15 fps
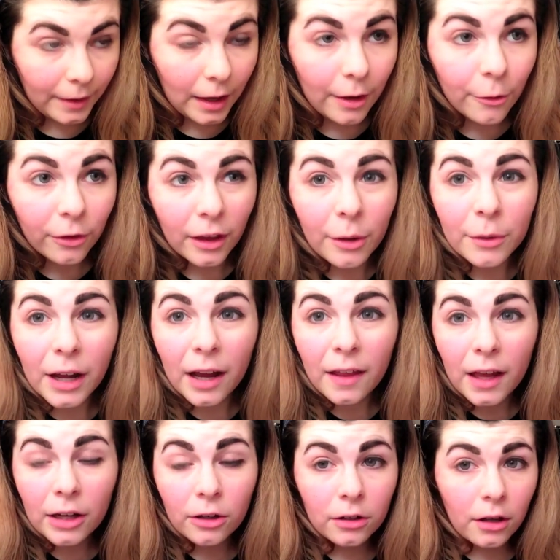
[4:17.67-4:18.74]
I use liquid
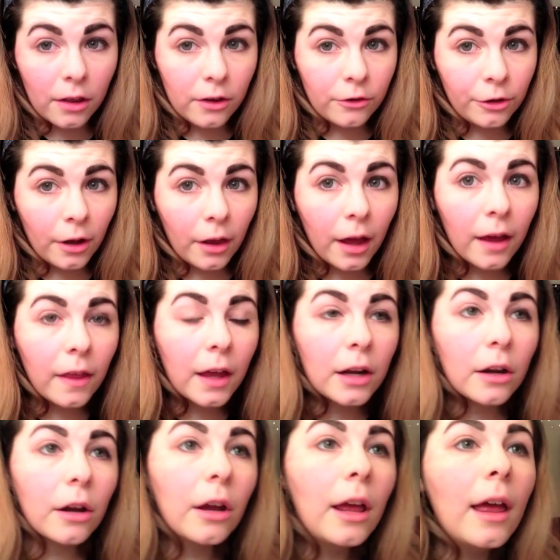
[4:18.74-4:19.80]
eyeliner, not the gel
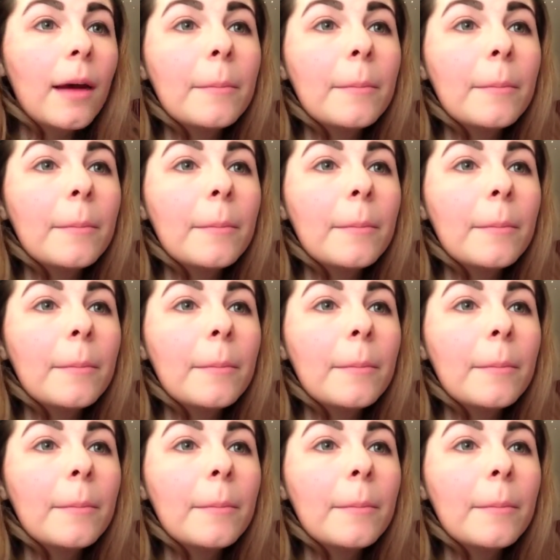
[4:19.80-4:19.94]
eyeliner,